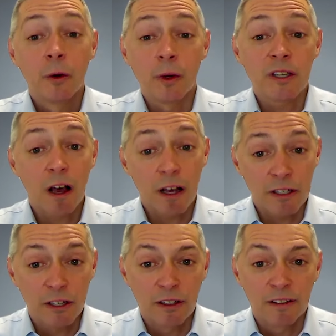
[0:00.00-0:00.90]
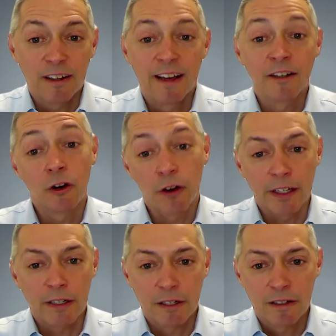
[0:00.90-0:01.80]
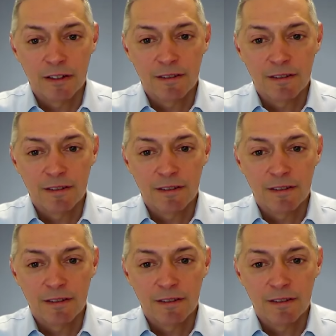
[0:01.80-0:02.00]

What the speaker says: was hustle and grit.